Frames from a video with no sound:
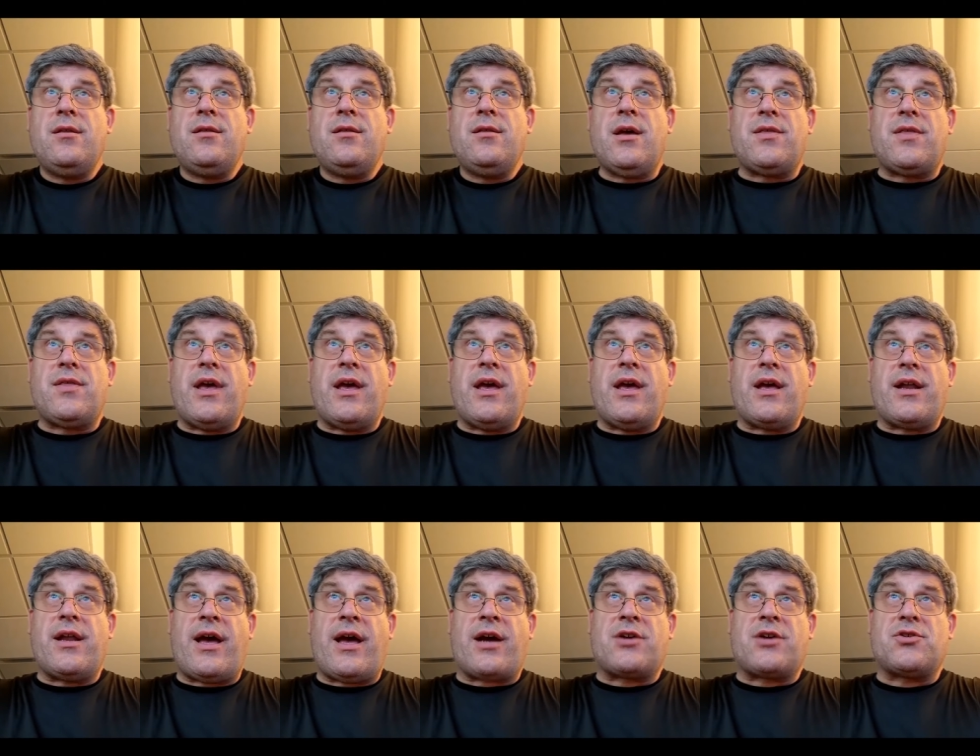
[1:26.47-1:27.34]
that they
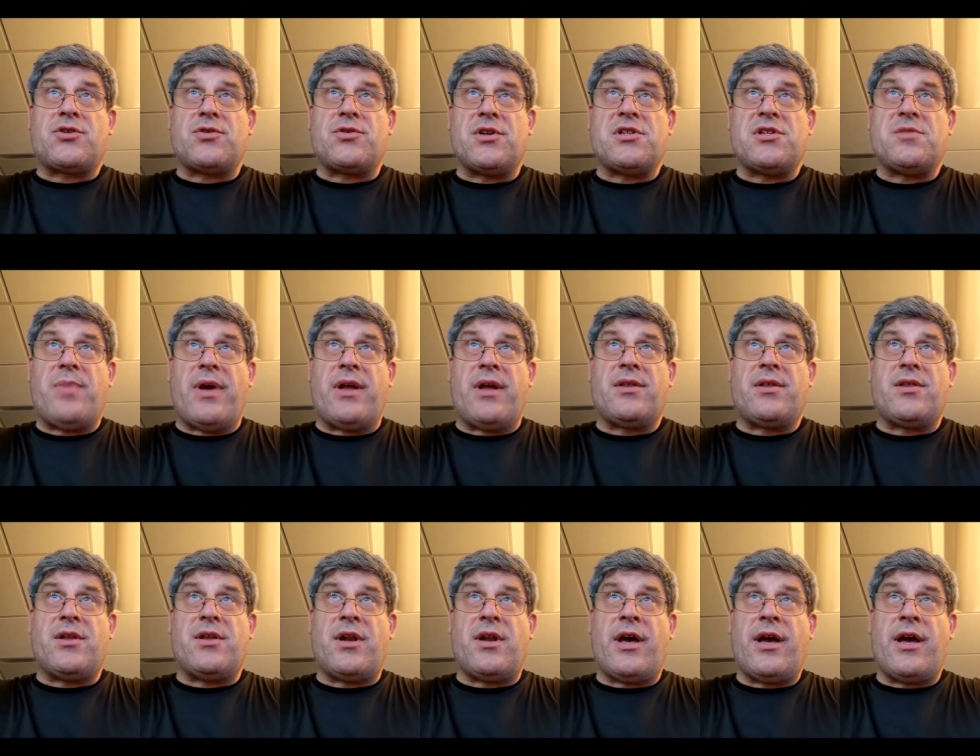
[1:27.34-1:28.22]
had actually spent
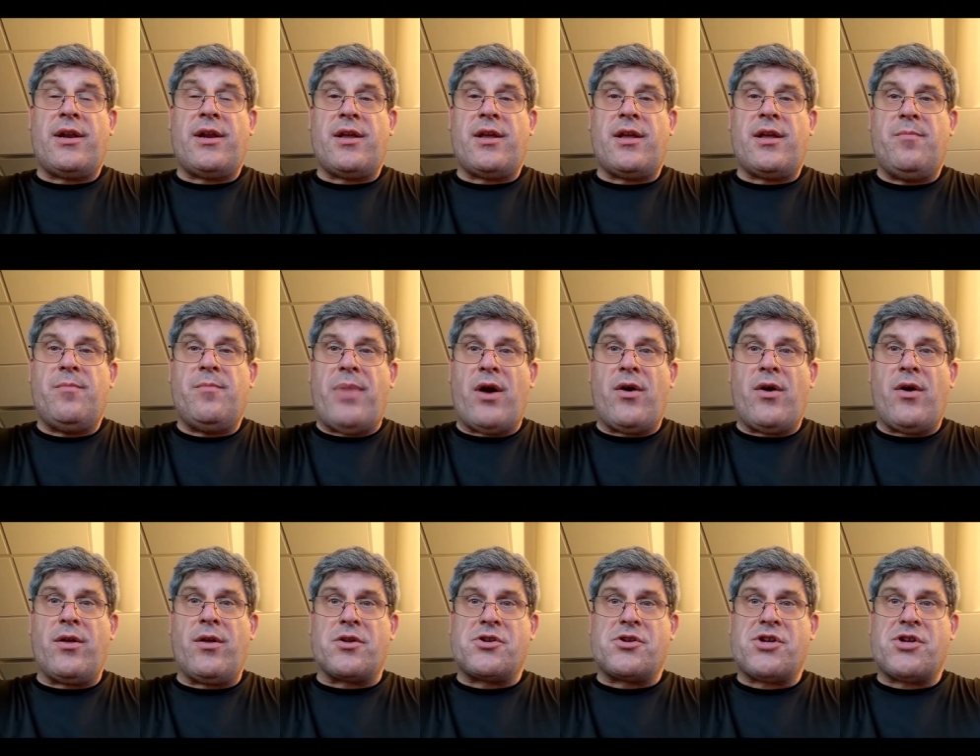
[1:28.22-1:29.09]
the night in a
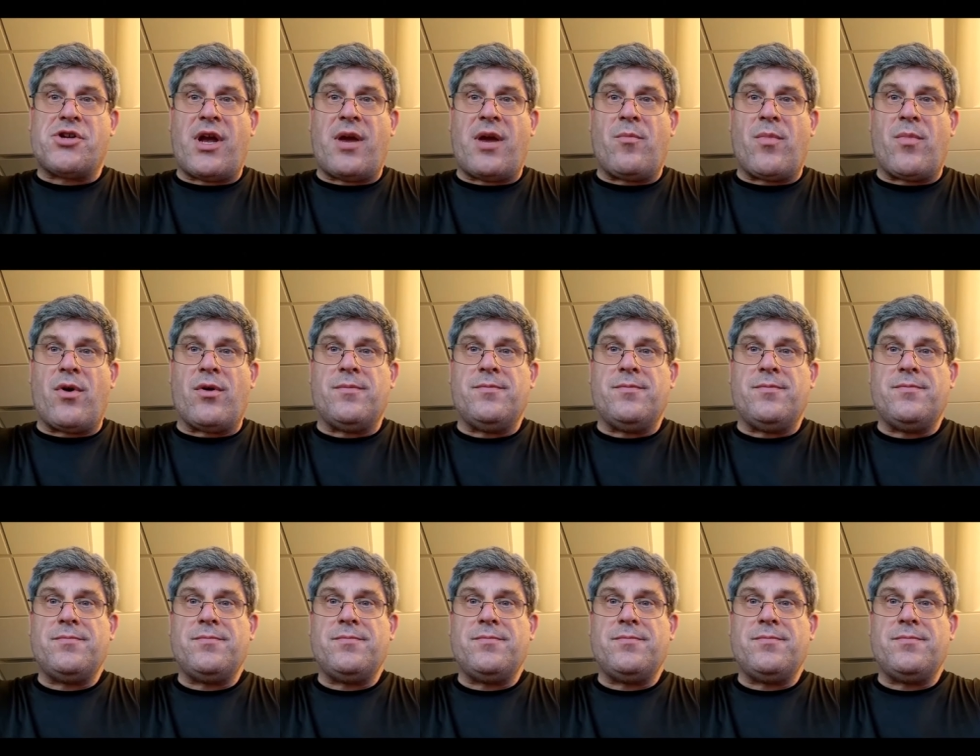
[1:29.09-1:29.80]
burial chamber.